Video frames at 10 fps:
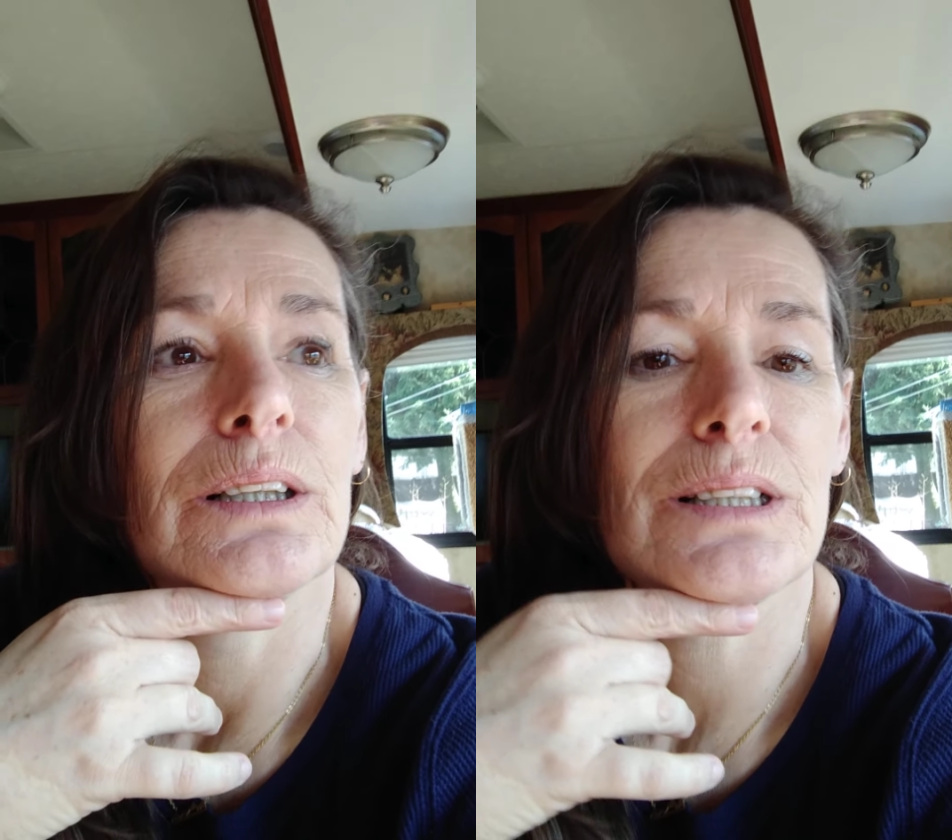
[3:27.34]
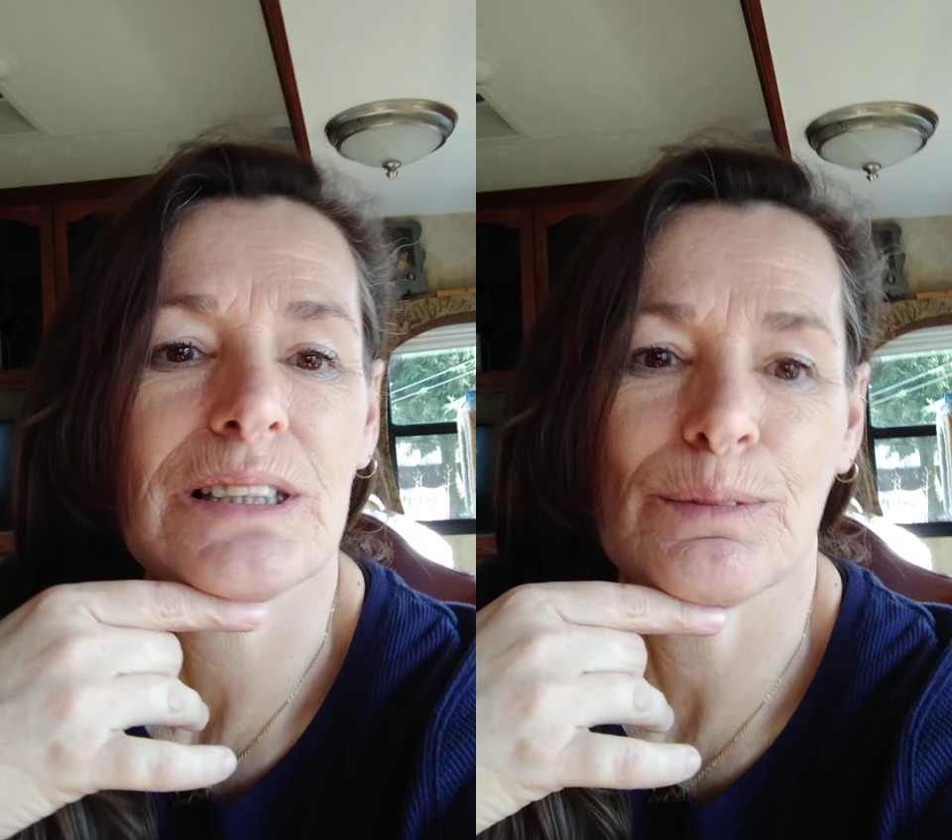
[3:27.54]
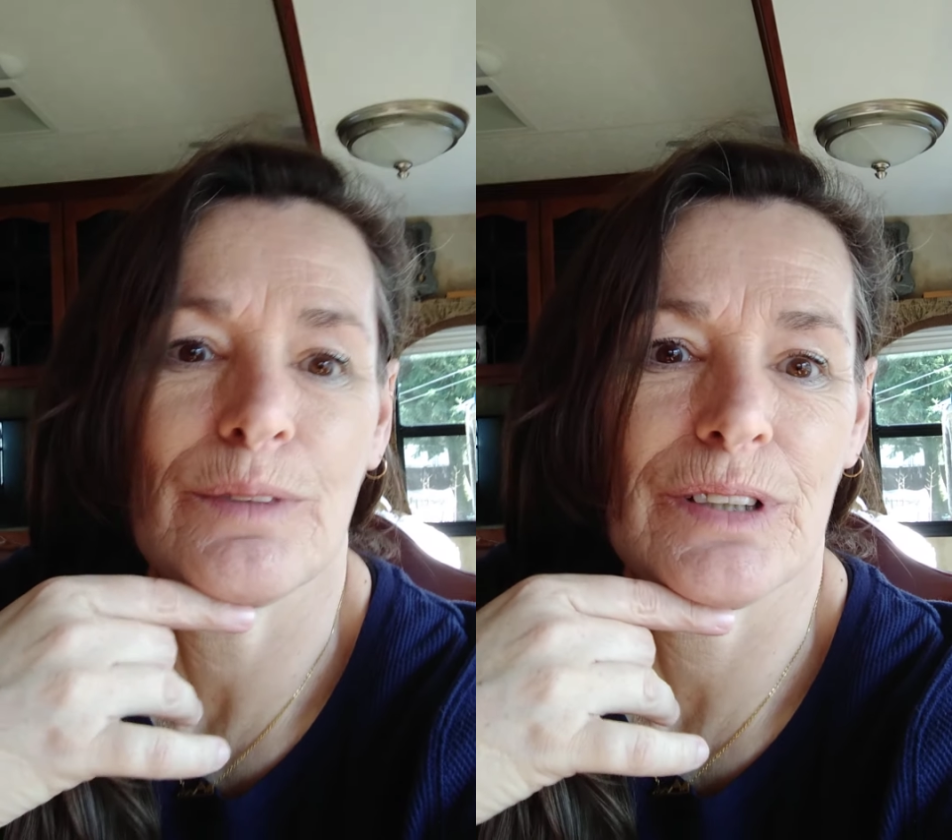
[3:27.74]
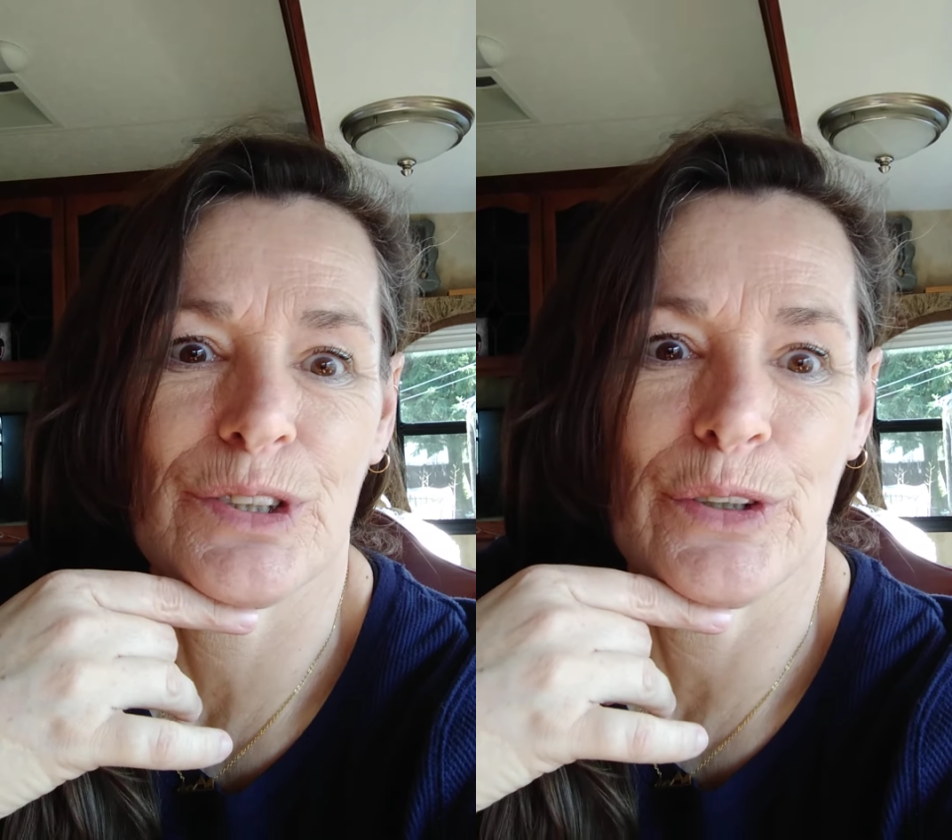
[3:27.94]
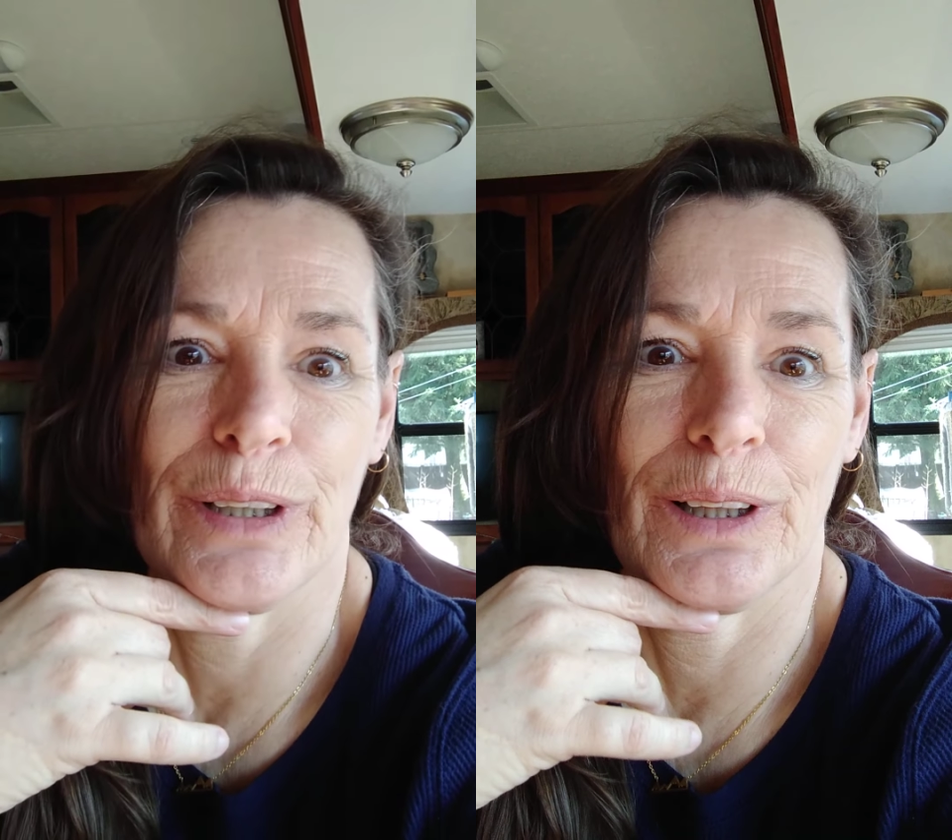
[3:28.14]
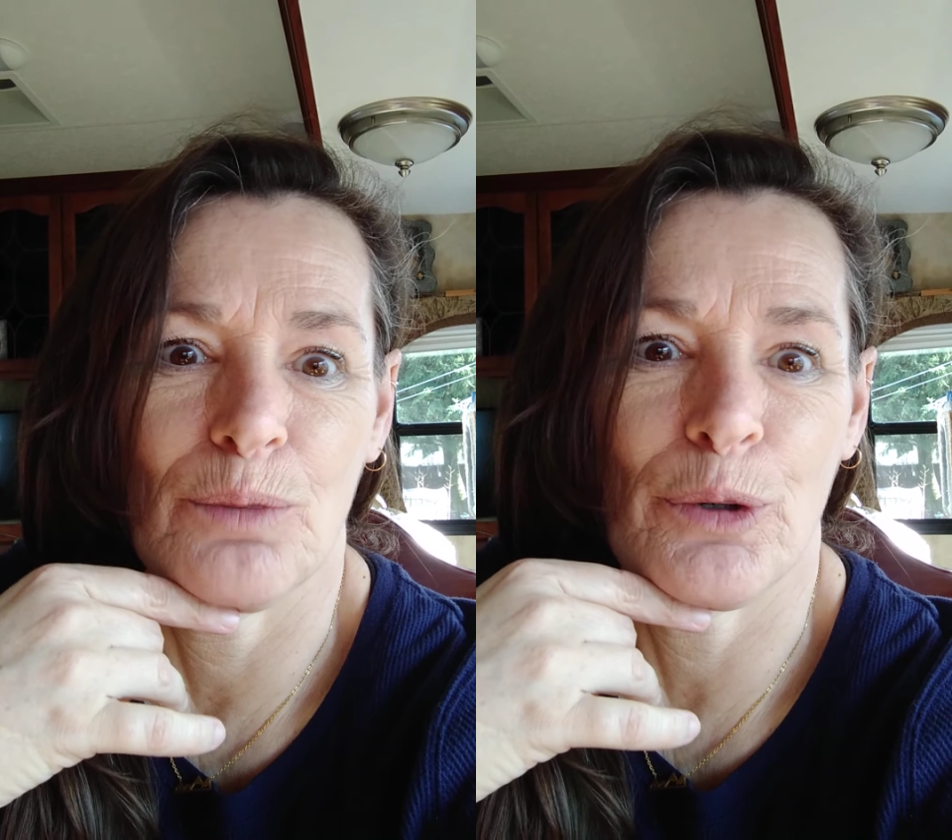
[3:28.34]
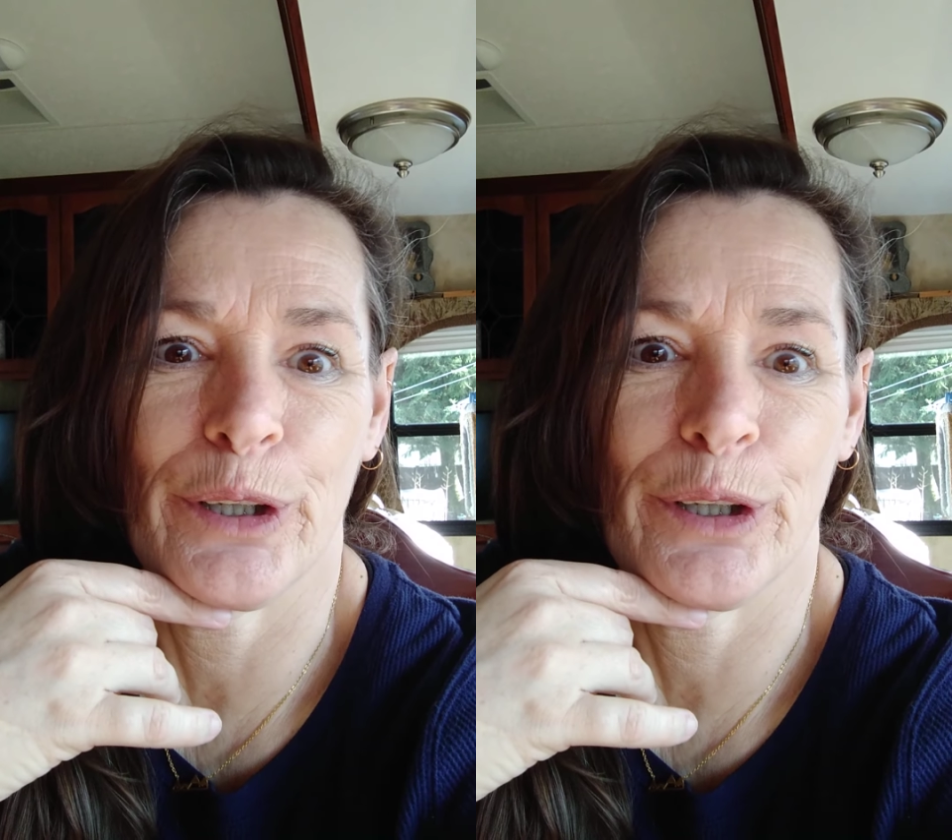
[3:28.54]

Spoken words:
Some of us are a little more